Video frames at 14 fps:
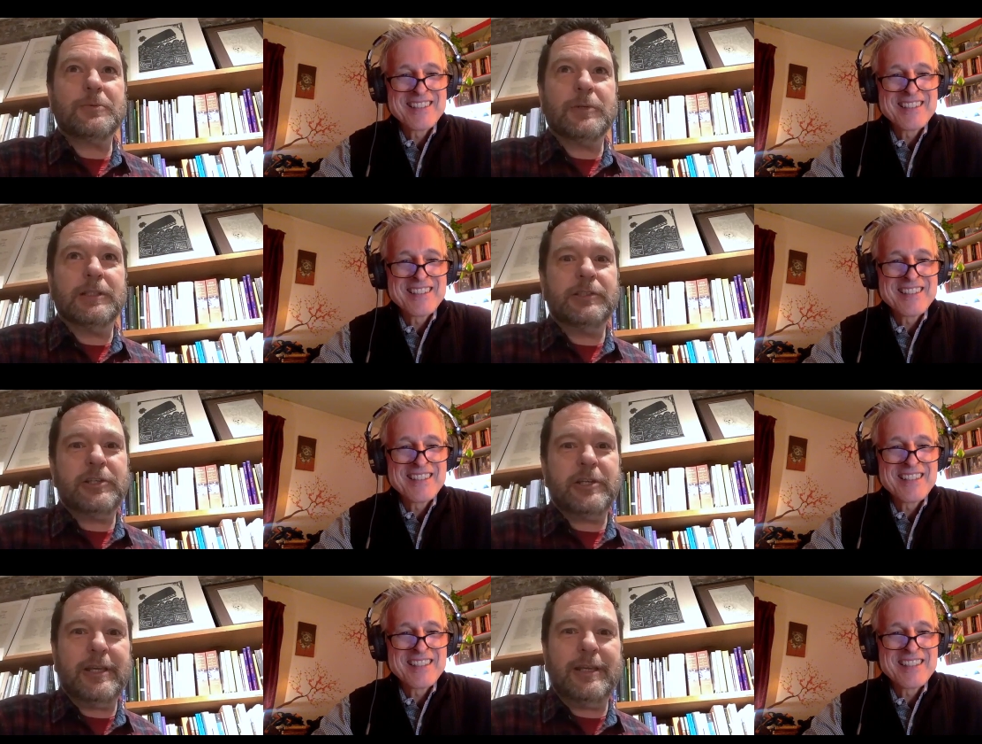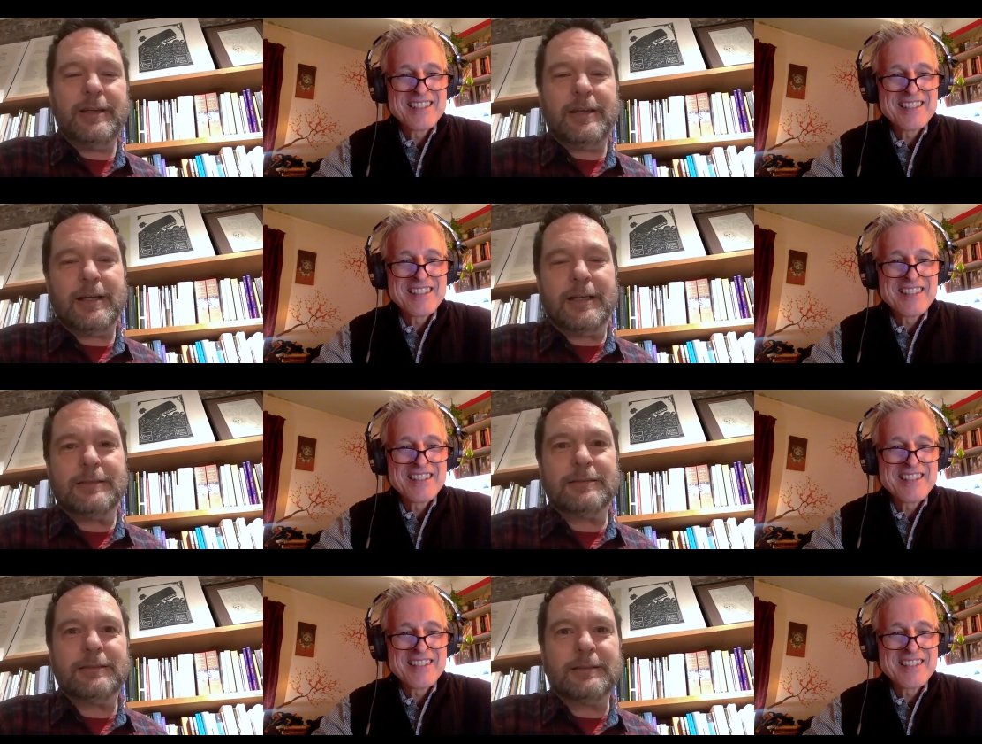Speaker 1: when she
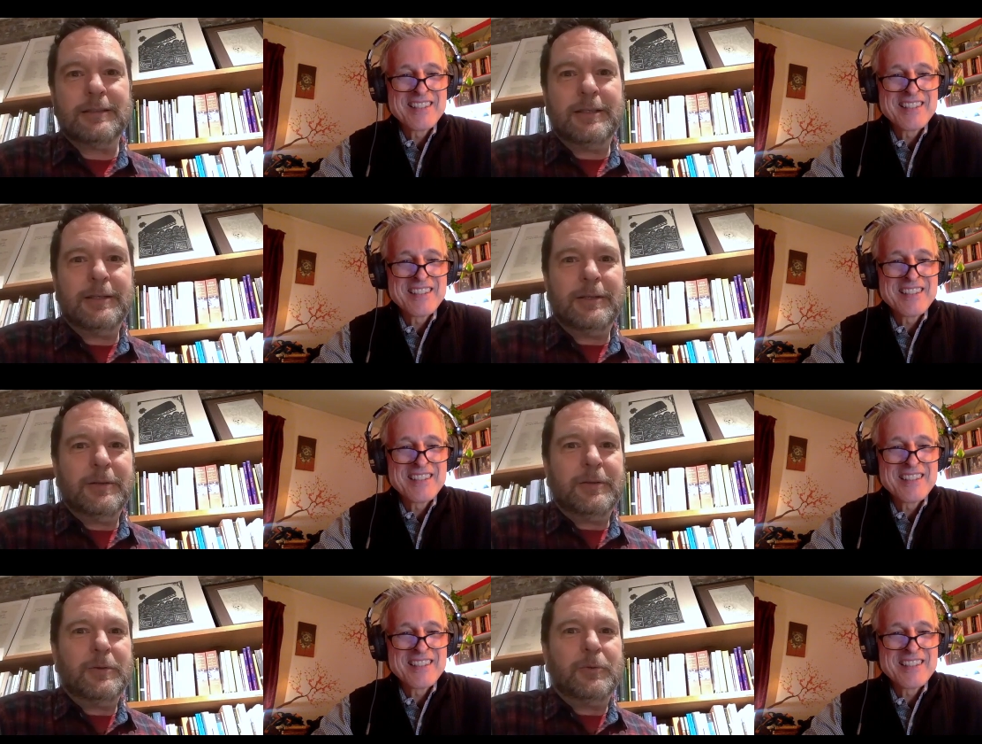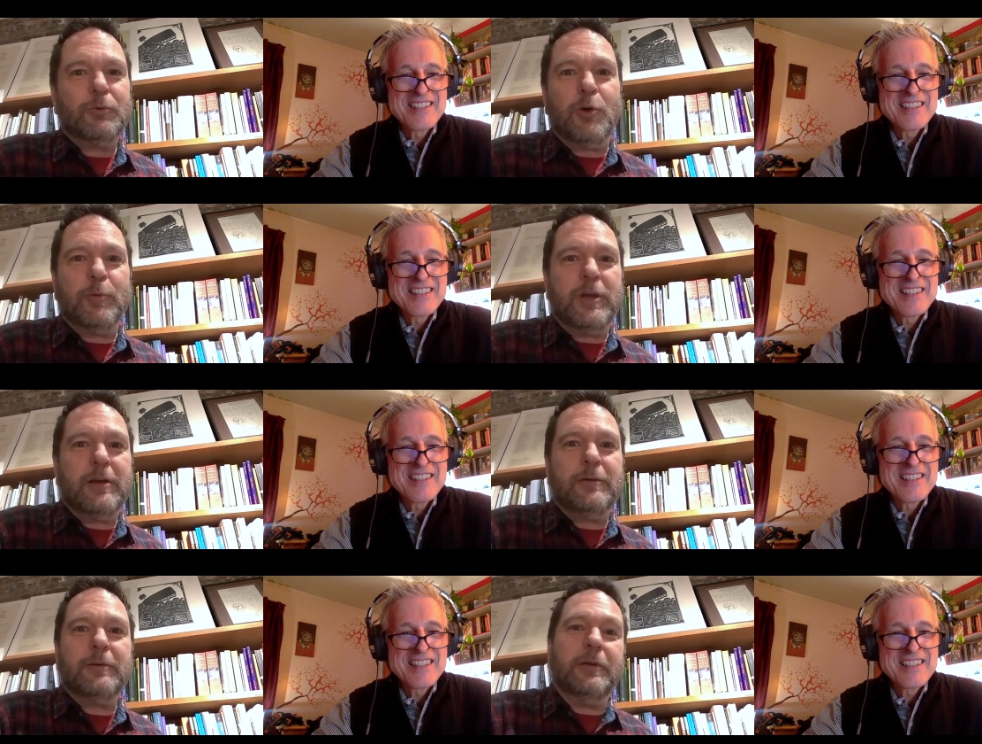wrote me
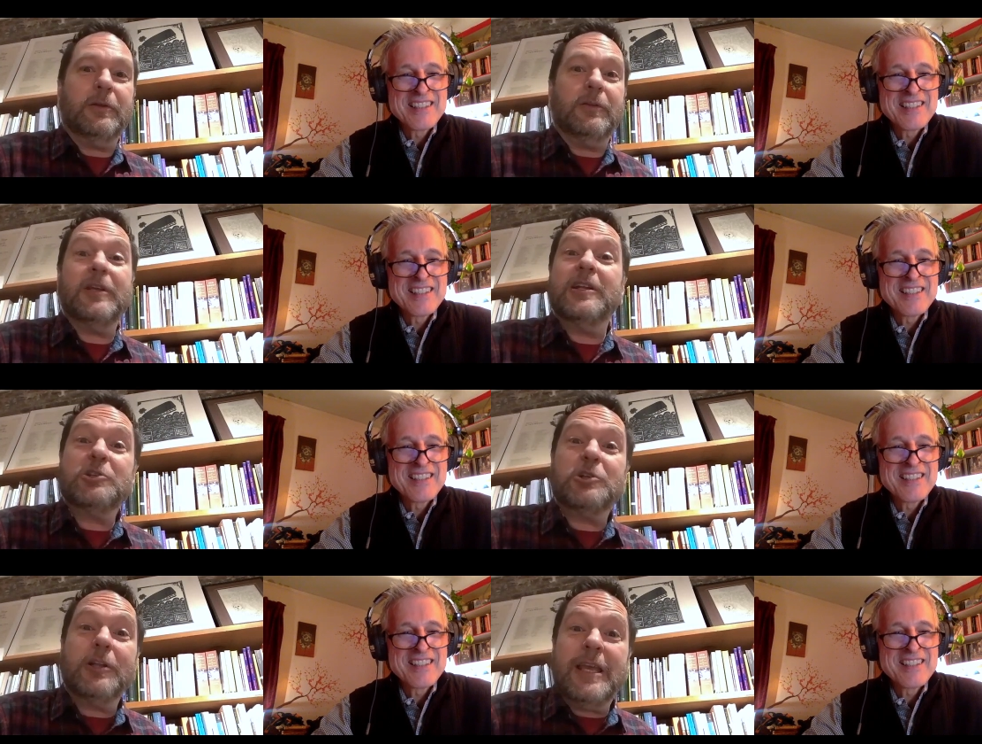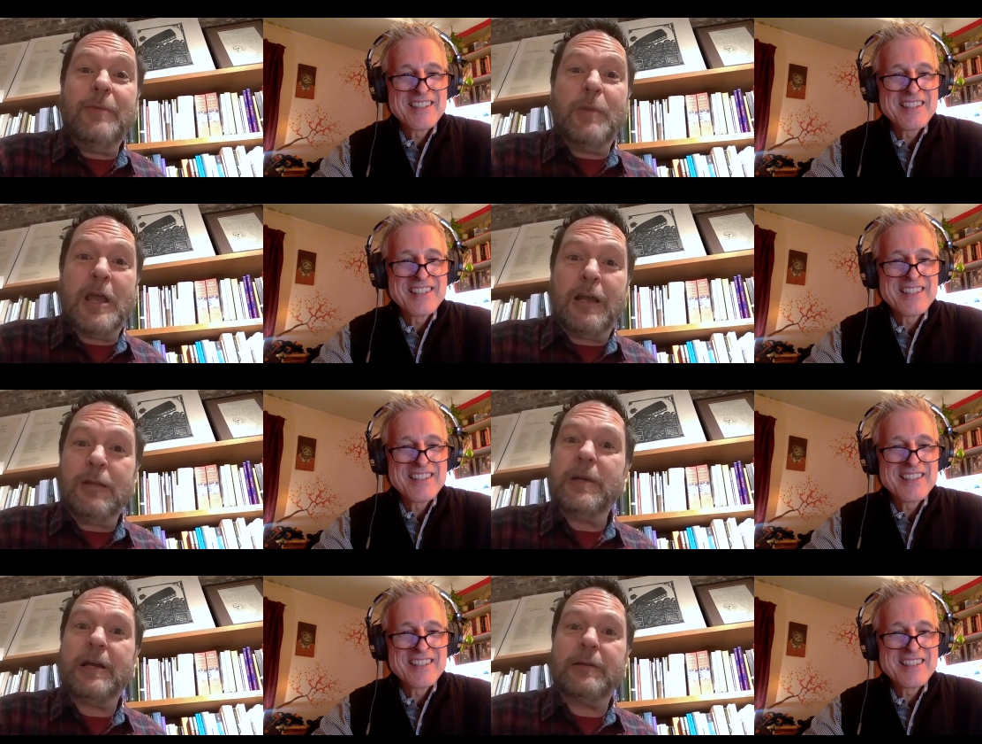the initial email
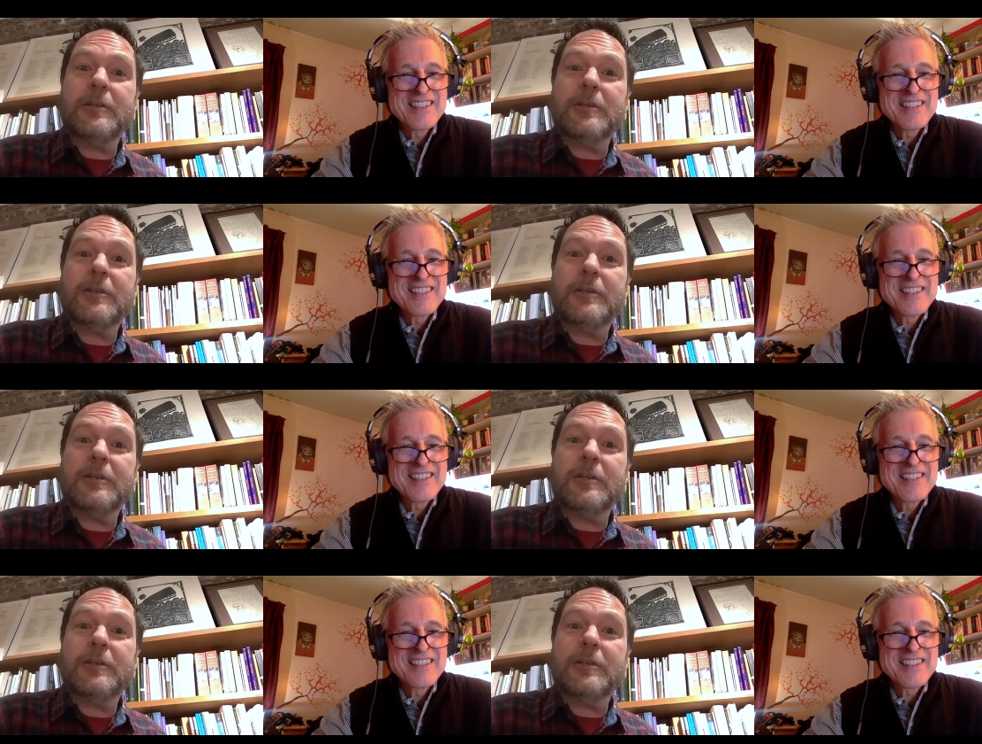about